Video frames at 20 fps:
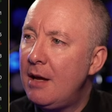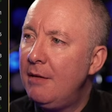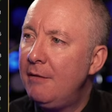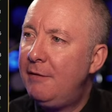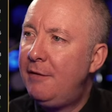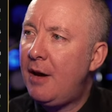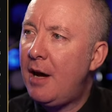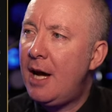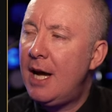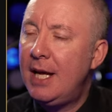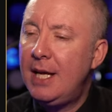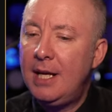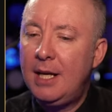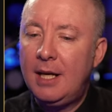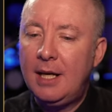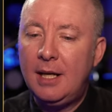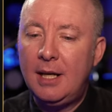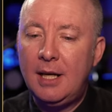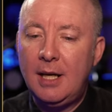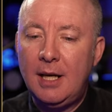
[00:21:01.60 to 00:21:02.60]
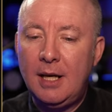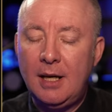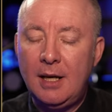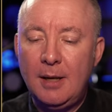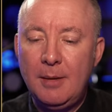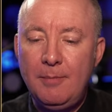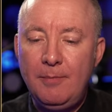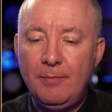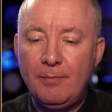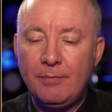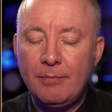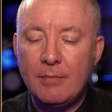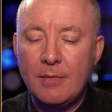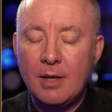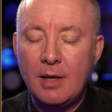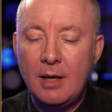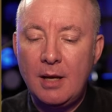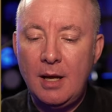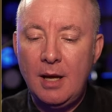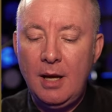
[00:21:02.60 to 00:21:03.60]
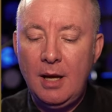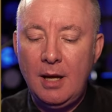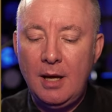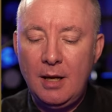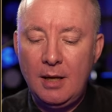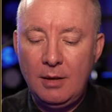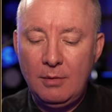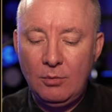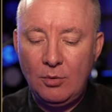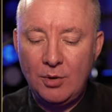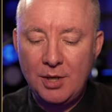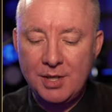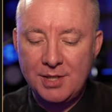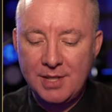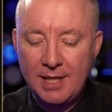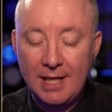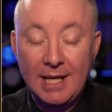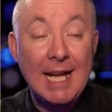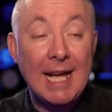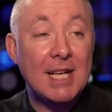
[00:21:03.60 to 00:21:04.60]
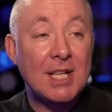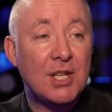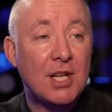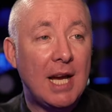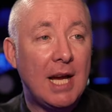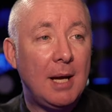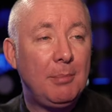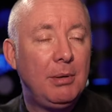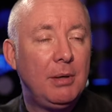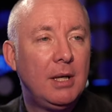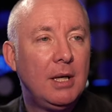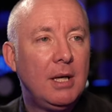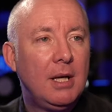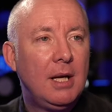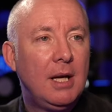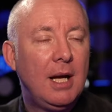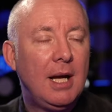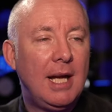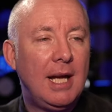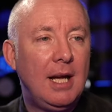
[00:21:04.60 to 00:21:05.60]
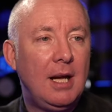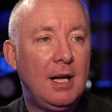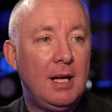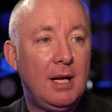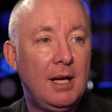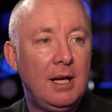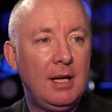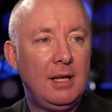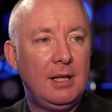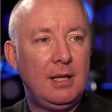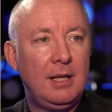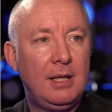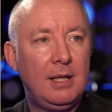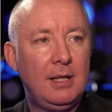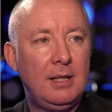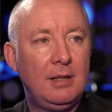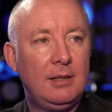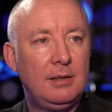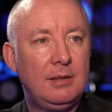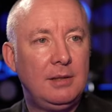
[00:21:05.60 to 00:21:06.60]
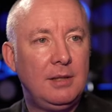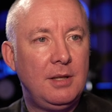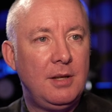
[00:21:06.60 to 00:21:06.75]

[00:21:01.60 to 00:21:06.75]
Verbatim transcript: via um, uh, what is it Cash App. Uh, uh, uh,